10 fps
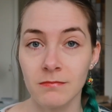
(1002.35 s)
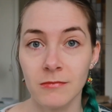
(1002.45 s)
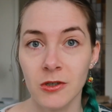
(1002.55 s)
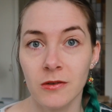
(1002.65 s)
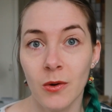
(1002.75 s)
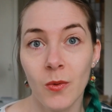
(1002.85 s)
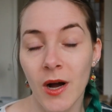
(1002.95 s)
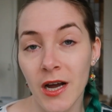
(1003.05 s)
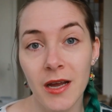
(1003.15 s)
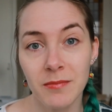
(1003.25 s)
Don't know
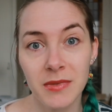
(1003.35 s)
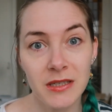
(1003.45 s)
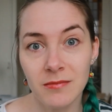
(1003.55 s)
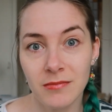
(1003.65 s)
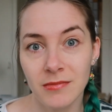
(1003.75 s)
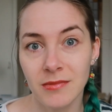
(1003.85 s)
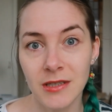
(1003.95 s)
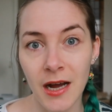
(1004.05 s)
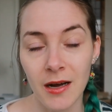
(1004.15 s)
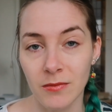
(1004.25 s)
why, but
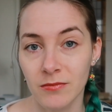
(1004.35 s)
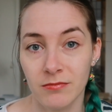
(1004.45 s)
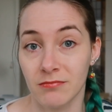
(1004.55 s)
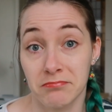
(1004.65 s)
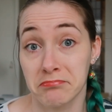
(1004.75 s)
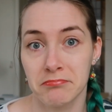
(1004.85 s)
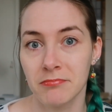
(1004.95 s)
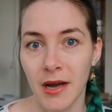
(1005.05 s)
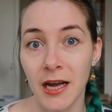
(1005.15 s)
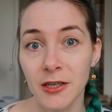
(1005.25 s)
yeah,
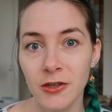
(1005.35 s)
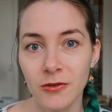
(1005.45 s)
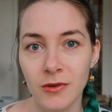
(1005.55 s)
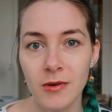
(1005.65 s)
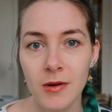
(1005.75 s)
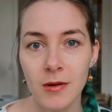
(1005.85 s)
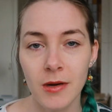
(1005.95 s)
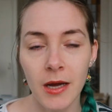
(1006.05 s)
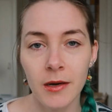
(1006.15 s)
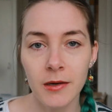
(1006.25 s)
I do.
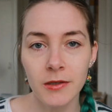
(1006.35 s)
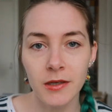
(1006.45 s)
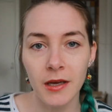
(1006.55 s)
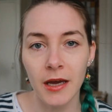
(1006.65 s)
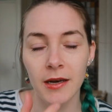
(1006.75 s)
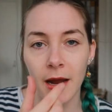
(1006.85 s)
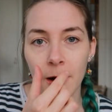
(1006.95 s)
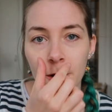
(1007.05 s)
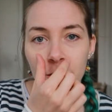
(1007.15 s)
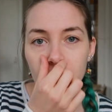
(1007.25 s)
And there's a cat
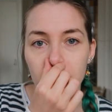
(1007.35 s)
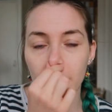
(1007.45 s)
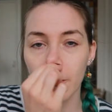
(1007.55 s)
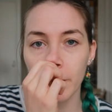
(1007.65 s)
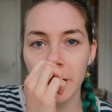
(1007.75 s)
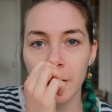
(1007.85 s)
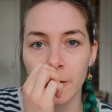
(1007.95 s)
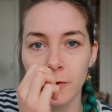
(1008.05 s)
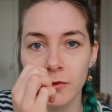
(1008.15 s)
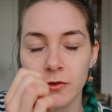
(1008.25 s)
hair on my
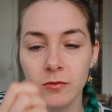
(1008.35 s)
nose.